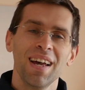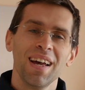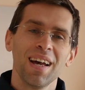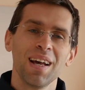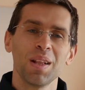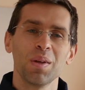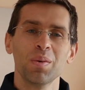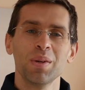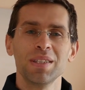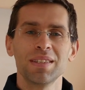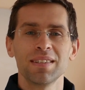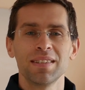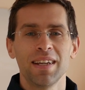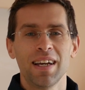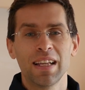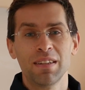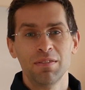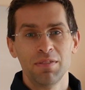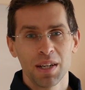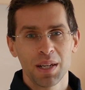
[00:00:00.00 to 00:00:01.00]
Hello
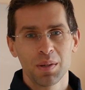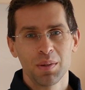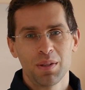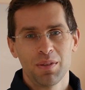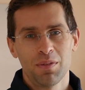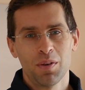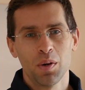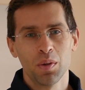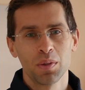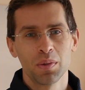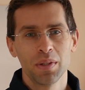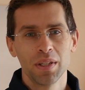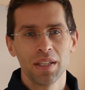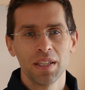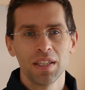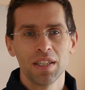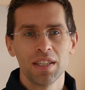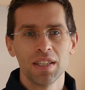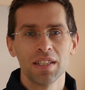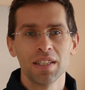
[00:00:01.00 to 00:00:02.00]
internet, Vic with PhoneArena
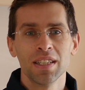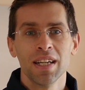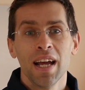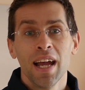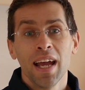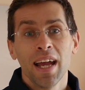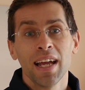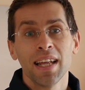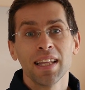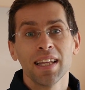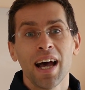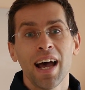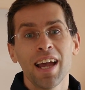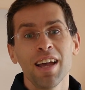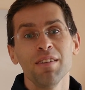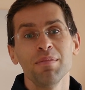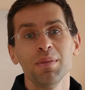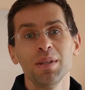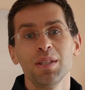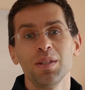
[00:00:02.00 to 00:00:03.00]
here, and I
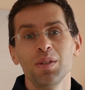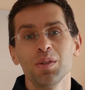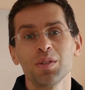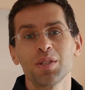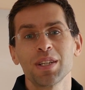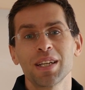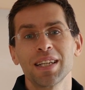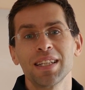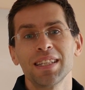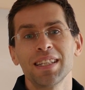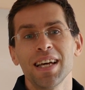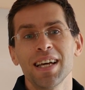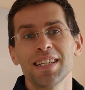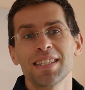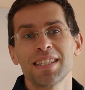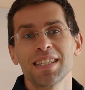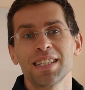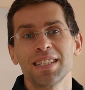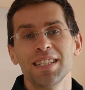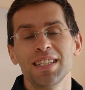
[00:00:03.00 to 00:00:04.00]
have been using and
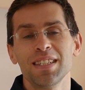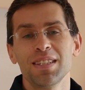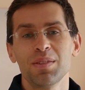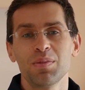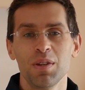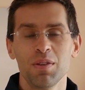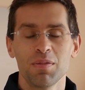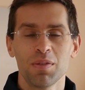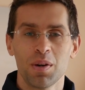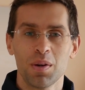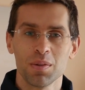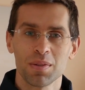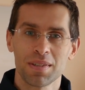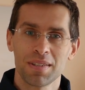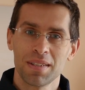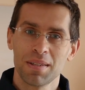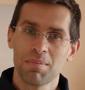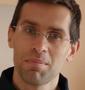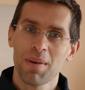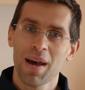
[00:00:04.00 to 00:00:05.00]
testing these three phones
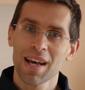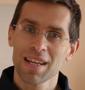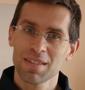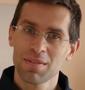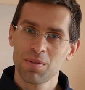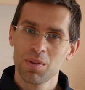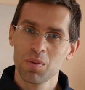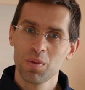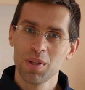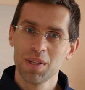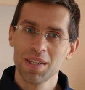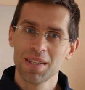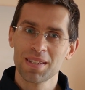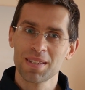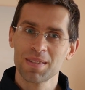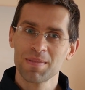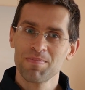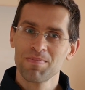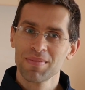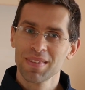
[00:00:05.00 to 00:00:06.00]
in the past few
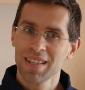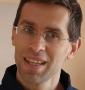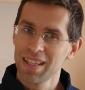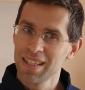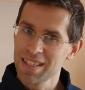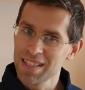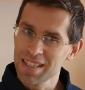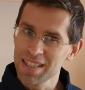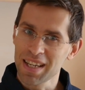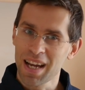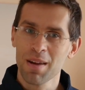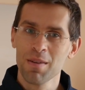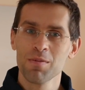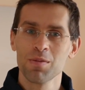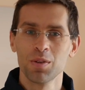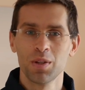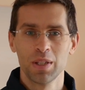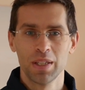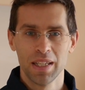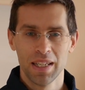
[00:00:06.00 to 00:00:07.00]
weeks, and it's time
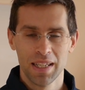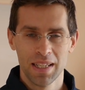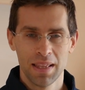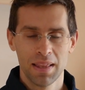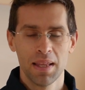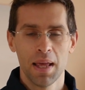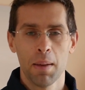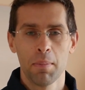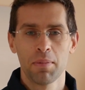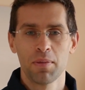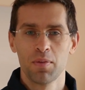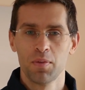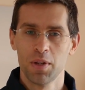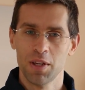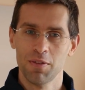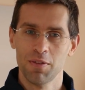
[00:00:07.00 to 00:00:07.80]
for an in-depth